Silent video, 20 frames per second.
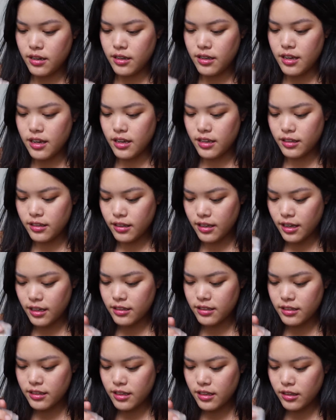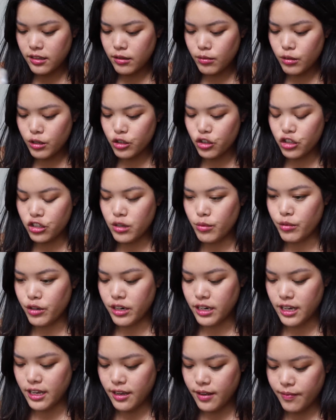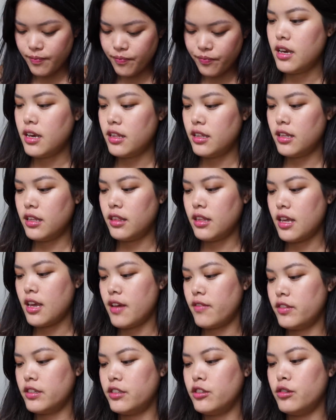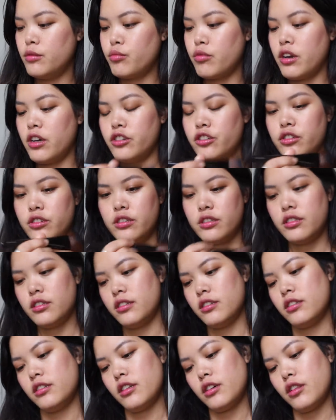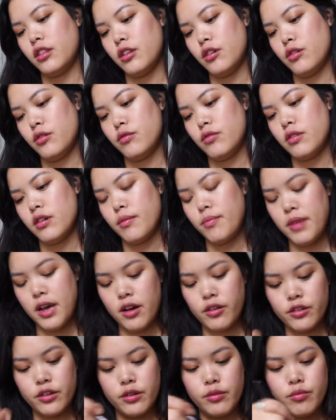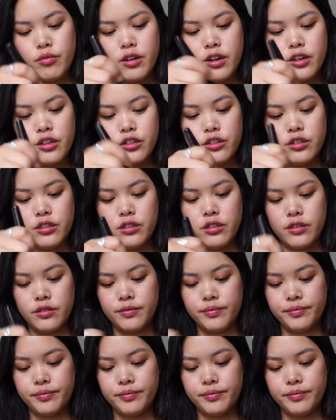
yeah, I can see a little bit of shimmer in it. And then they have this new brush. This is the glow powder brush.